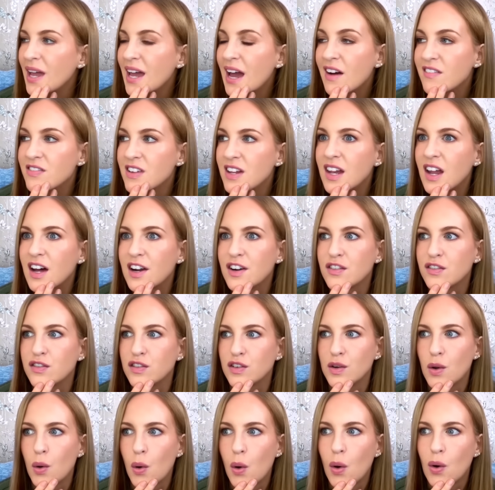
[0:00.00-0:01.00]
have a lot of
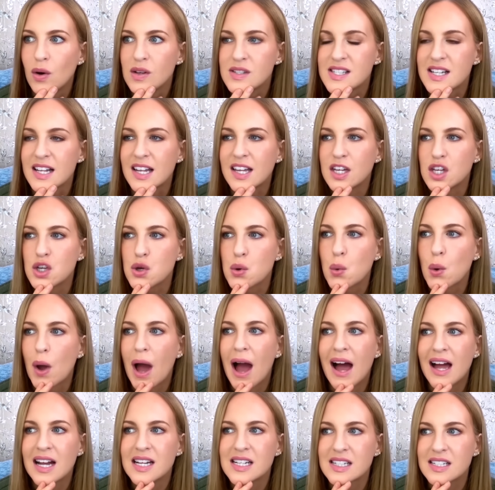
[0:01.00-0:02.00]
laws, like you
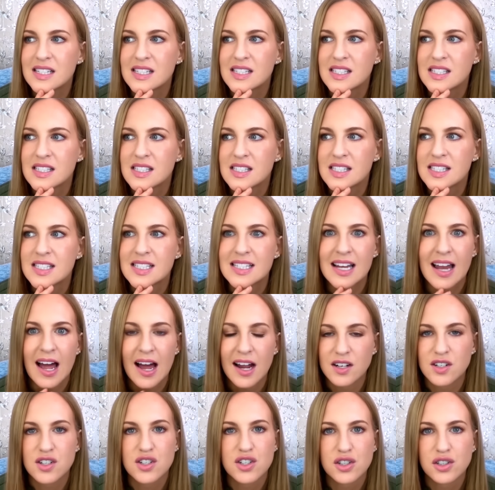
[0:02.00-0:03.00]
can't
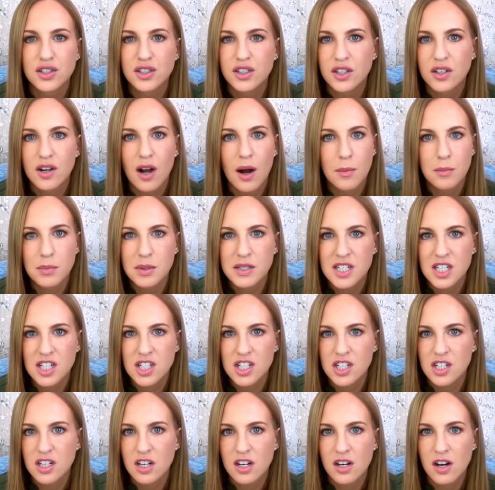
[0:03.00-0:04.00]
slander your
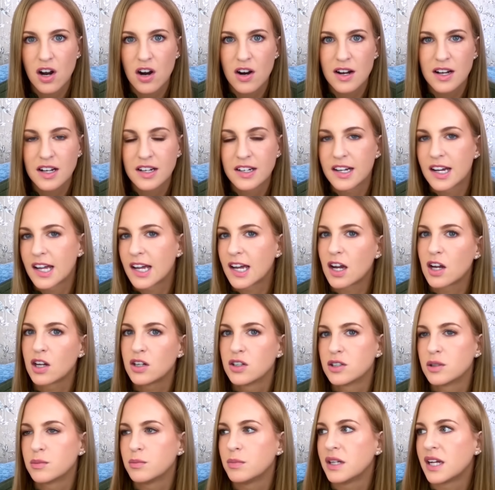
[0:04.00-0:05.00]
competition in Ireland. Like I couldn't be